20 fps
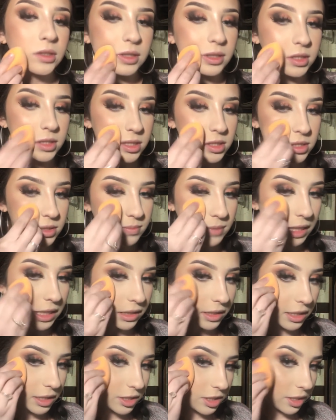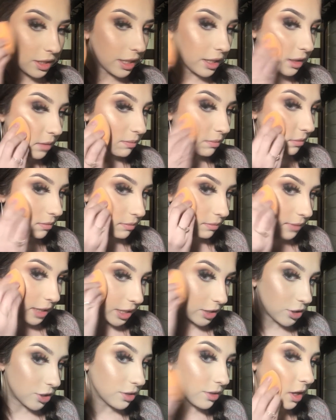This is mainly to like
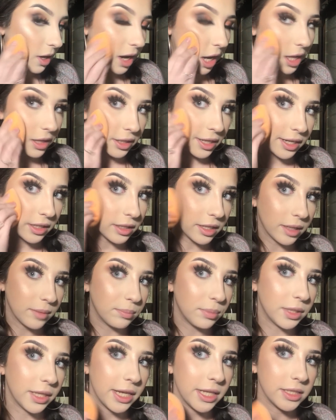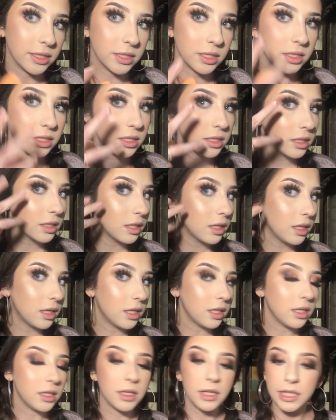make sure the highlight like blends
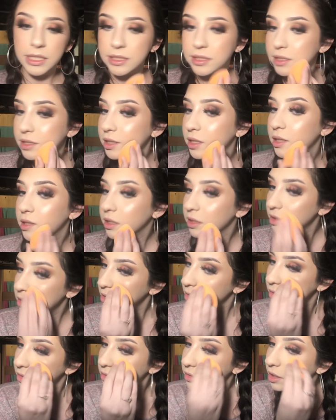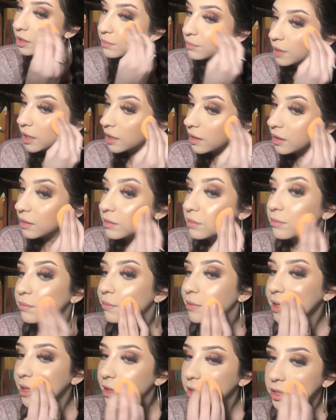nicely into like my
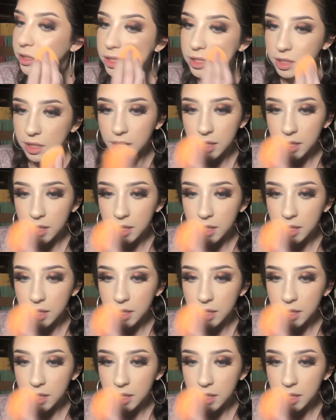blush